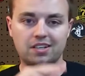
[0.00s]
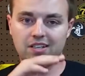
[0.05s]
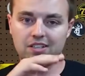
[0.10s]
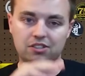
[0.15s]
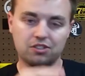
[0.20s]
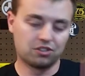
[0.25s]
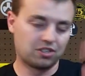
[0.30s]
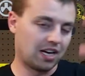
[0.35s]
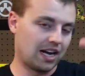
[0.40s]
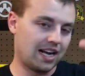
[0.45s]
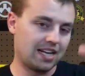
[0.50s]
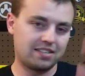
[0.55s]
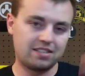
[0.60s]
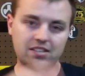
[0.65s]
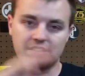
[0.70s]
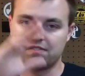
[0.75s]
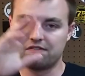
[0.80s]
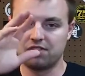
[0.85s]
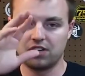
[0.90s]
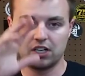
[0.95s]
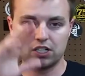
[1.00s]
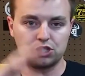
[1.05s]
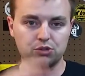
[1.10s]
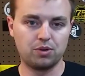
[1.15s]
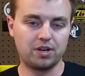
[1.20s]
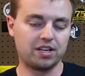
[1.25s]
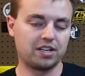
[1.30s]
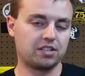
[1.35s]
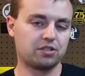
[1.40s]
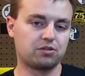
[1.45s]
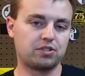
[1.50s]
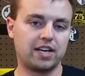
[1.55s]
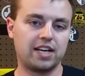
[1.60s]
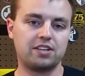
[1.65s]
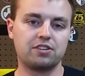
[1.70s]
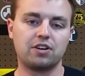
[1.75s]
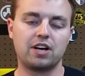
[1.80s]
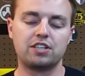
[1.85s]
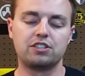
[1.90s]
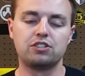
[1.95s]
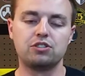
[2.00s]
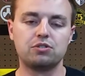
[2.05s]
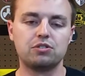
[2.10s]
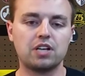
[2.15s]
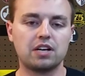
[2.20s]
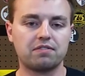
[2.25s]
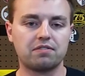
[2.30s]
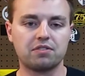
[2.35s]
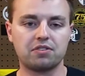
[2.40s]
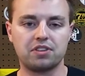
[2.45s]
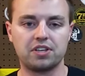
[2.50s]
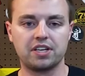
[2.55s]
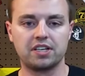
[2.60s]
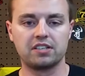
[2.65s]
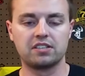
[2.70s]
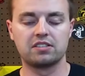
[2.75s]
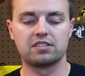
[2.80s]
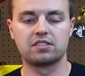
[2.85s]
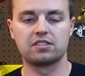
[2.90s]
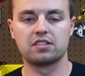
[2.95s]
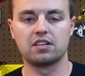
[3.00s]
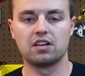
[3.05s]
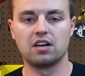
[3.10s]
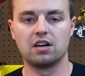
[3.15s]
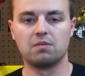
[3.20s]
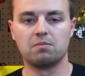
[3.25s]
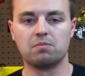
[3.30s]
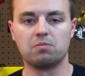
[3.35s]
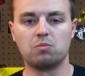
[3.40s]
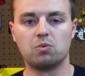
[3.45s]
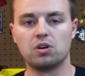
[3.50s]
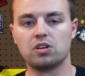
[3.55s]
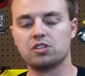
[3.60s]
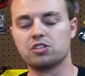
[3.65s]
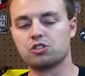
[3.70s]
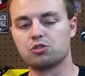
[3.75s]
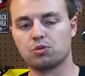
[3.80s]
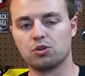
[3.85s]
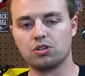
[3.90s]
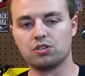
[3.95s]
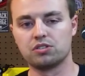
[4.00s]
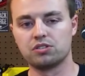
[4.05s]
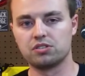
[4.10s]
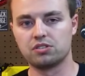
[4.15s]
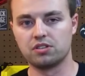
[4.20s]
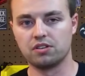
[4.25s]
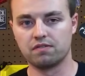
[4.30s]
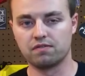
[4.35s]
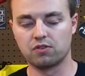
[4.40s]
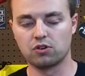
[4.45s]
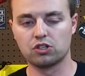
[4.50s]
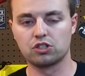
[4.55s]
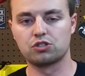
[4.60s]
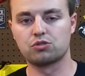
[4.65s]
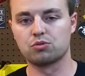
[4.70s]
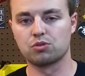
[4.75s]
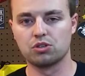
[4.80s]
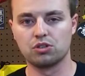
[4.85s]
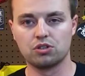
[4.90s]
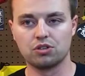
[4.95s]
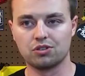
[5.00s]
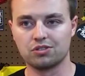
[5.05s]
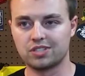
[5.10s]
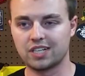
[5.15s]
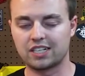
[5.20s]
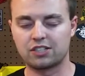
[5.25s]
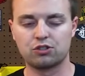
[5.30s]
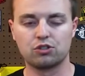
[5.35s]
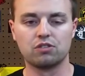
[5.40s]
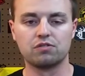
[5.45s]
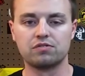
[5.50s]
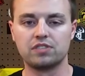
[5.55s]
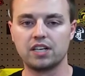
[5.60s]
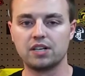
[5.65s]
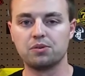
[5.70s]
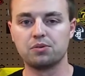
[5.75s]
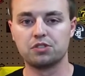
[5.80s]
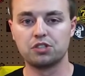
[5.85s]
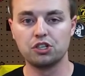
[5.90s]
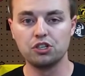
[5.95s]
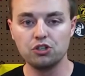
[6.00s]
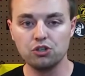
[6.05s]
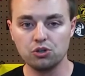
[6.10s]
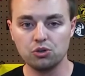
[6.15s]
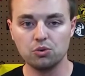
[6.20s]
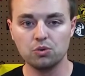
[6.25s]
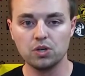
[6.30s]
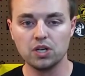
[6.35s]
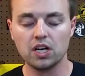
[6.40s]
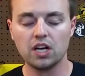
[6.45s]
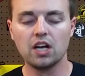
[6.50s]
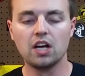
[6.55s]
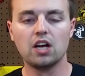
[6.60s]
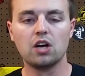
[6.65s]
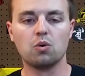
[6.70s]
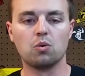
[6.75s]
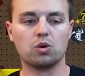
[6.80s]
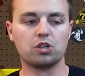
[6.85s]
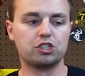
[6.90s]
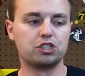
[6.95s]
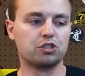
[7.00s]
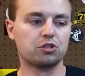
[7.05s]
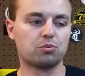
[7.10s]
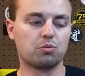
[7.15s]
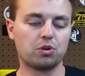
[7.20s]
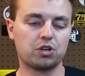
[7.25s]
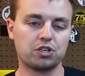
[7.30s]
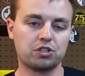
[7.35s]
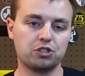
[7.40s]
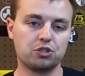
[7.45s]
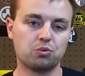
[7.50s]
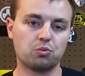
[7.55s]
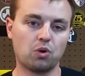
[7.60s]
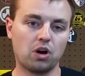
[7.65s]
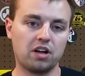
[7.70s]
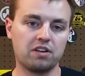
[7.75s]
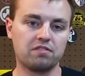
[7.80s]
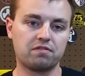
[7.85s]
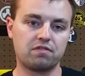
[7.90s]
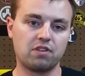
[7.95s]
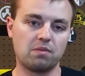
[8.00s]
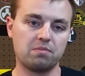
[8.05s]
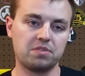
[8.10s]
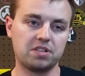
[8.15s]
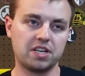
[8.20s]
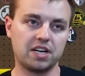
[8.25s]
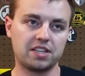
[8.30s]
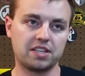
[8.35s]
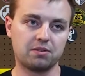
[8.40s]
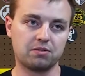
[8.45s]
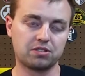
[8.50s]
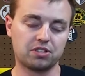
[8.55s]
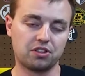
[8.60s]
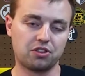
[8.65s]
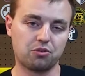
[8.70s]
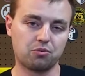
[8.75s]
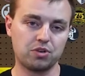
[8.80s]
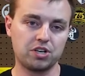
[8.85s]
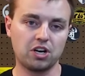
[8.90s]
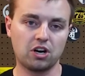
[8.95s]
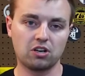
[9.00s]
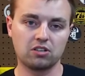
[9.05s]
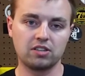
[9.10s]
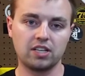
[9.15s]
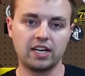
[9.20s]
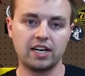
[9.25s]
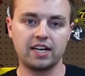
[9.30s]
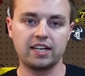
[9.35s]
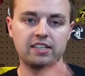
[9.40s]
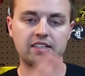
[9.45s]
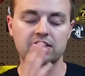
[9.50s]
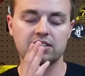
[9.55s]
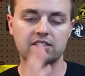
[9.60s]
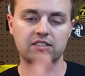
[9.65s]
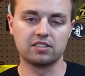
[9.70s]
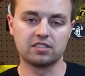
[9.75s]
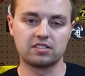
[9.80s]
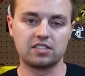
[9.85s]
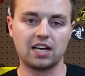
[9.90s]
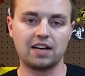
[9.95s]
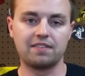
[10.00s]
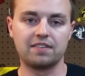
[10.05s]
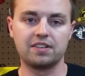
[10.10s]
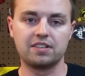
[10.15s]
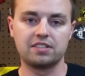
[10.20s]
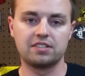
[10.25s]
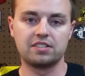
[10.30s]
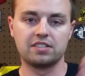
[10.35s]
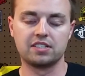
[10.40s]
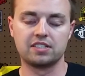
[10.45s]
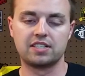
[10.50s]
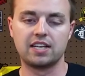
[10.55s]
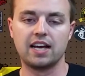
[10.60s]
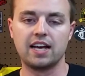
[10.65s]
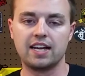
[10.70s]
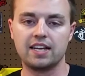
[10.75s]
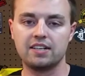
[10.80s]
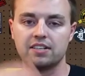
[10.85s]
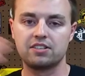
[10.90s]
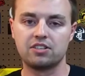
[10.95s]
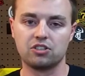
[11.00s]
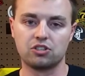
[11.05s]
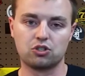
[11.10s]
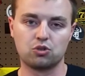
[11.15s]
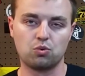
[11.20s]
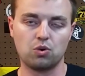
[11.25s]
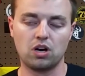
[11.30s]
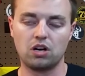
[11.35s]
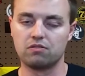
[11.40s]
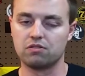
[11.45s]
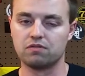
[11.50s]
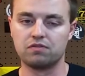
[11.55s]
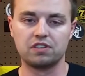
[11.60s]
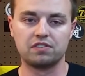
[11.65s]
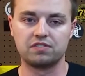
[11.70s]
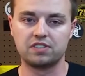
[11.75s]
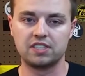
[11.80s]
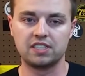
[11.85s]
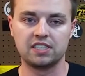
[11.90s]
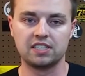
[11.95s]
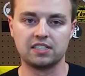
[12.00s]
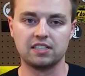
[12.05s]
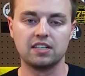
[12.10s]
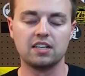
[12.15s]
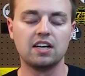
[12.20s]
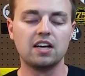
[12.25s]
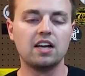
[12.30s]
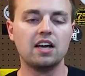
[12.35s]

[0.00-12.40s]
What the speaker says: You're constantly fluctuating because Daniel had you do different things. One of the drills, the first drill or second drill of day 2, where you run from I think it was the 3-yard line to the 7 to the 10 to the 12 or 15.